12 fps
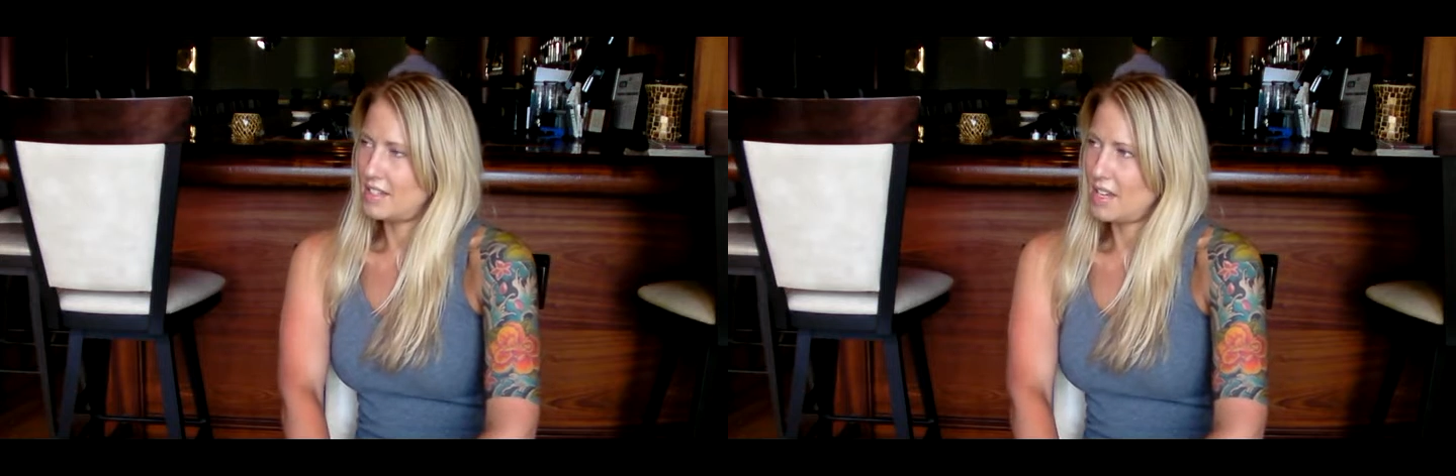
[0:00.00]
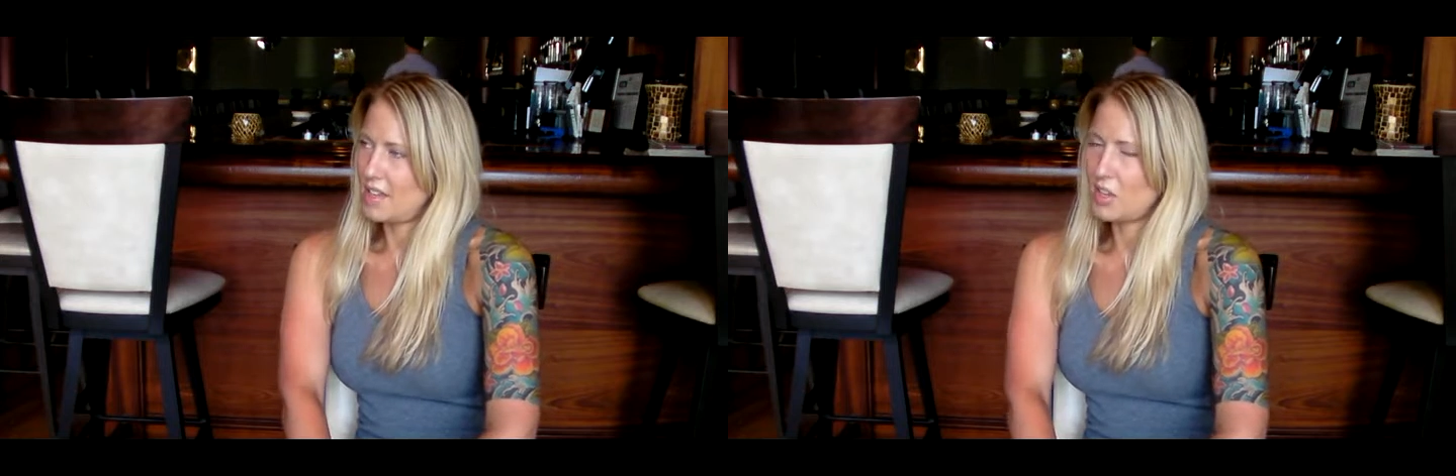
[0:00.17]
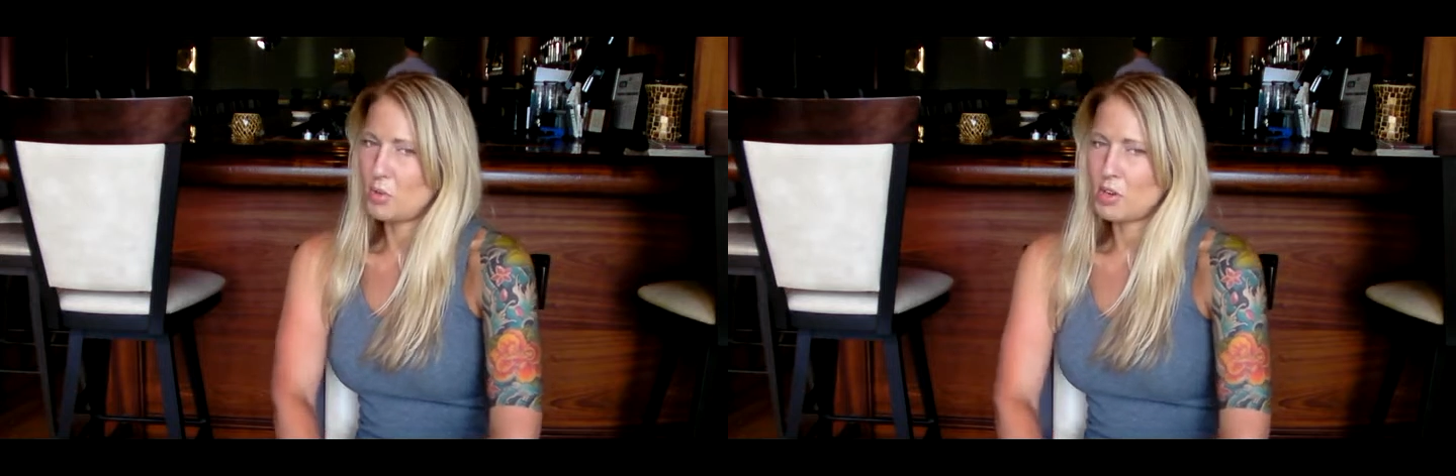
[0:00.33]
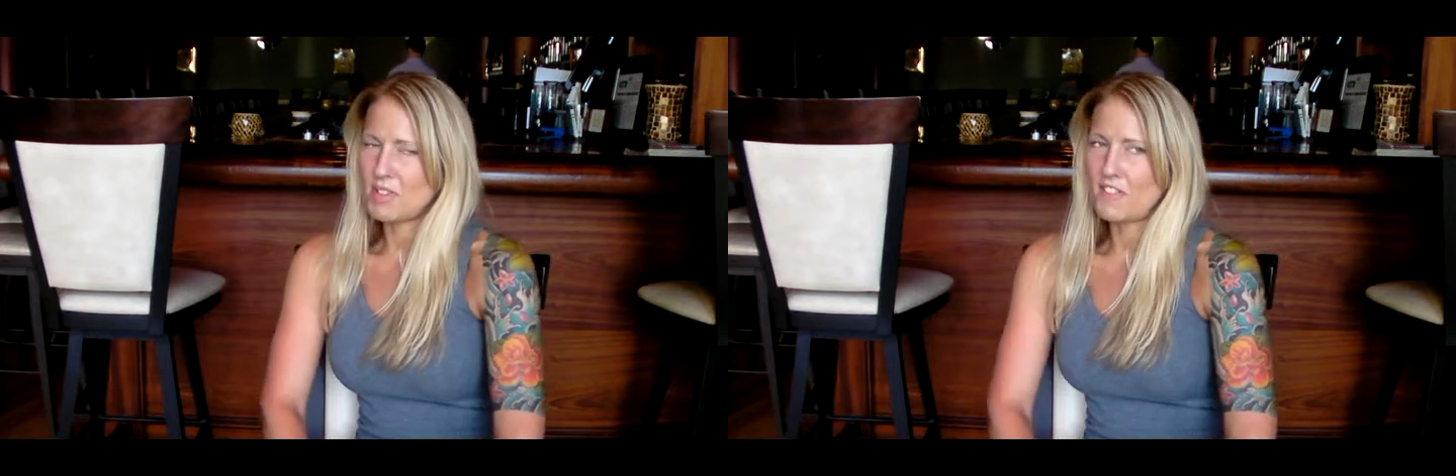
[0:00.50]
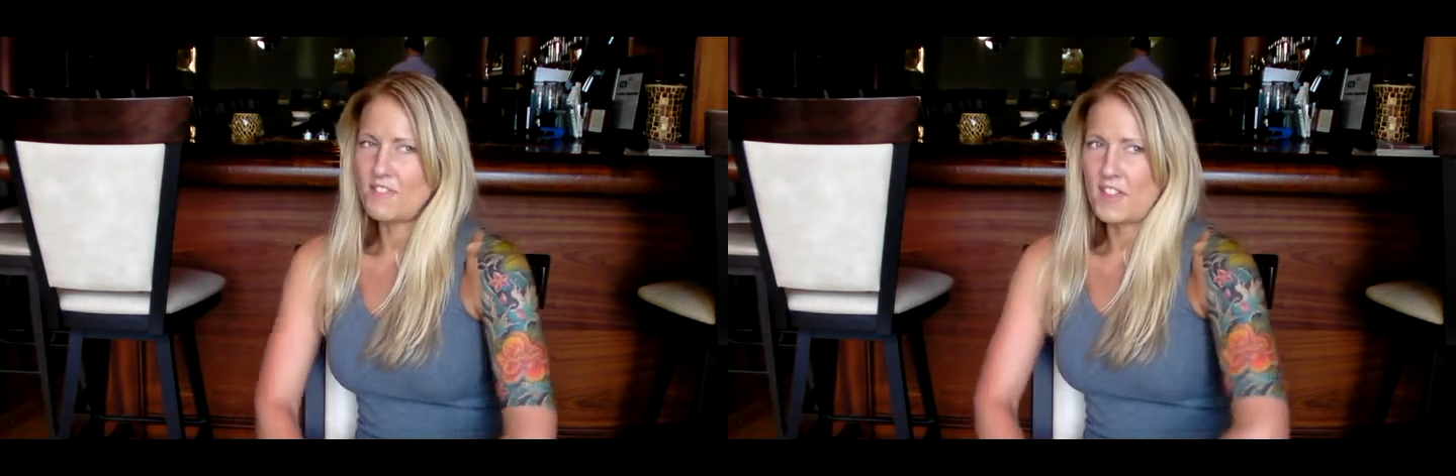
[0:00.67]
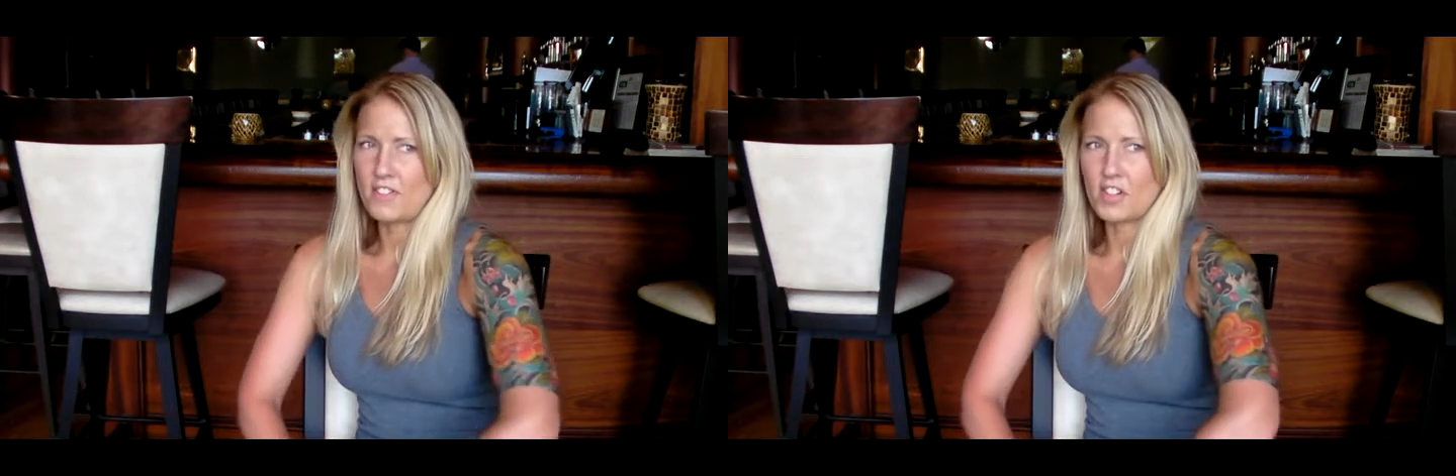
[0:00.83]
I think one of
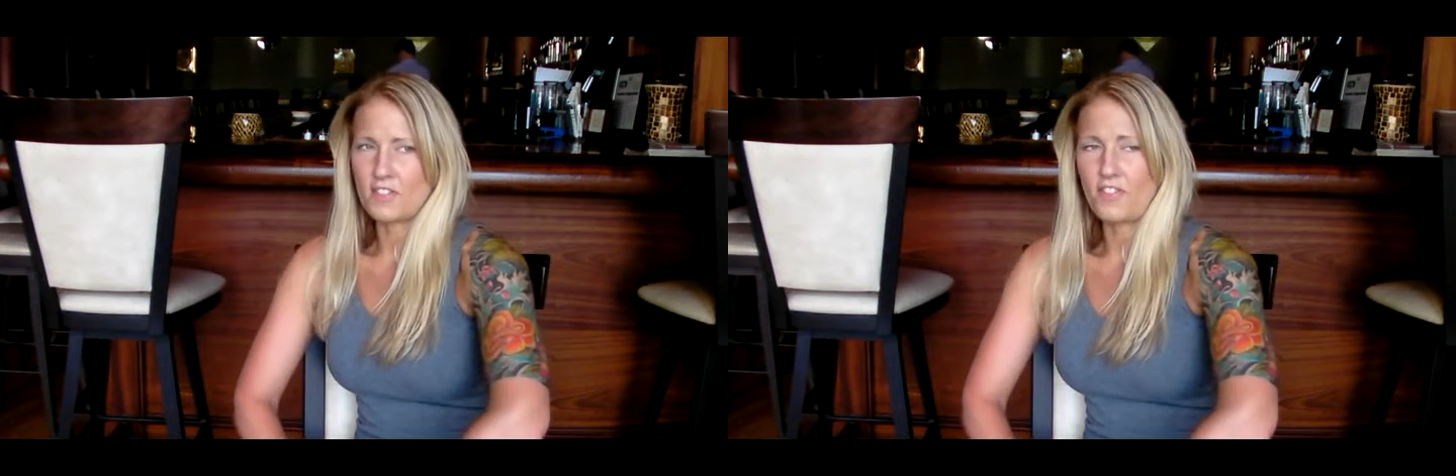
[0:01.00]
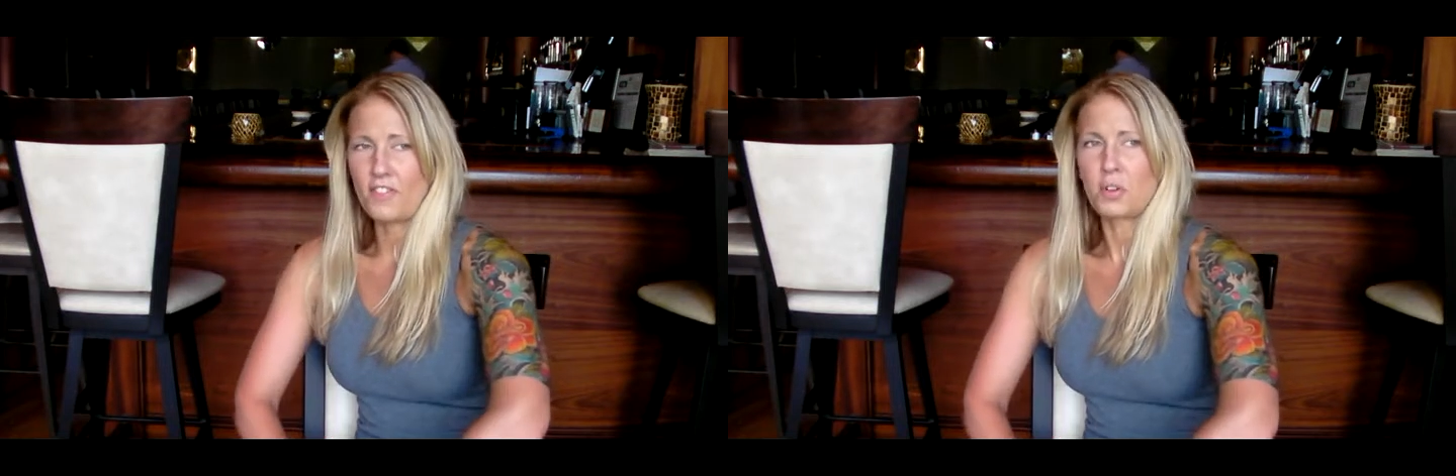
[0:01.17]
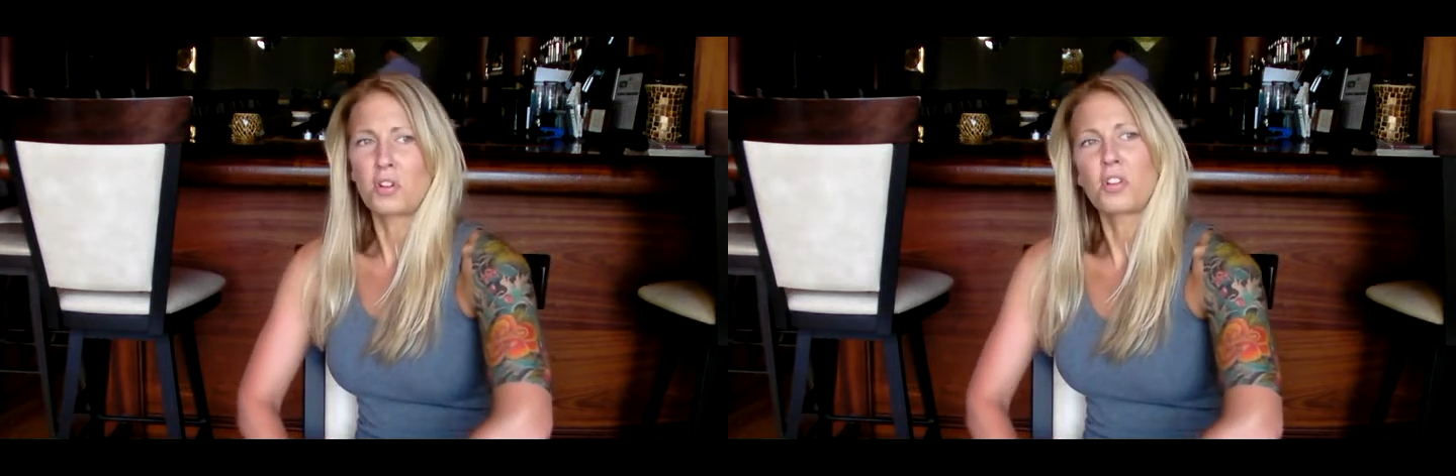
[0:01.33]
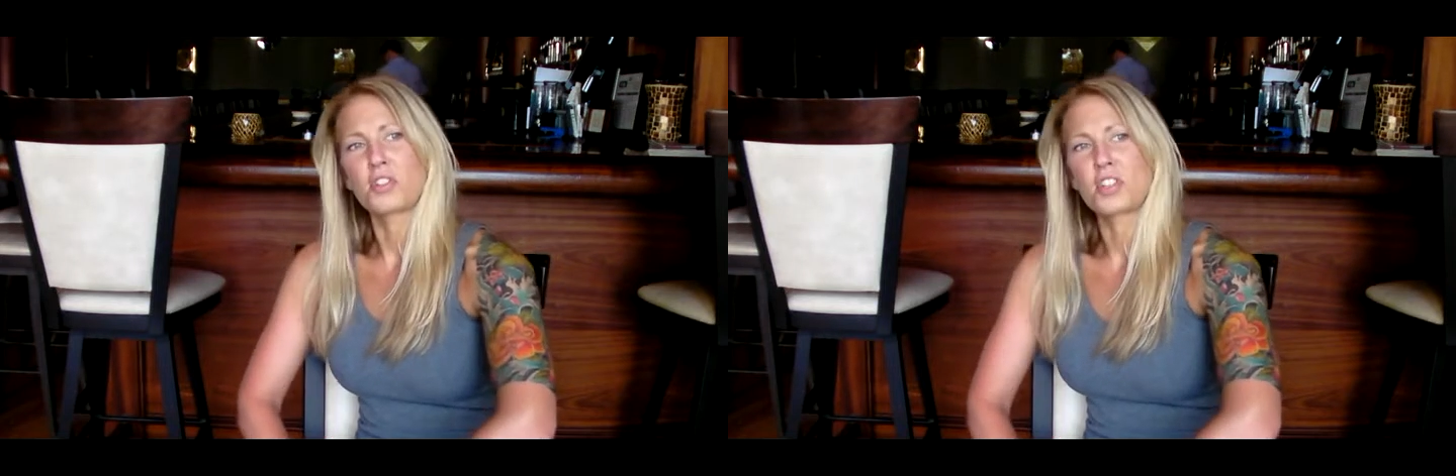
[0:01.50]
my favorite floral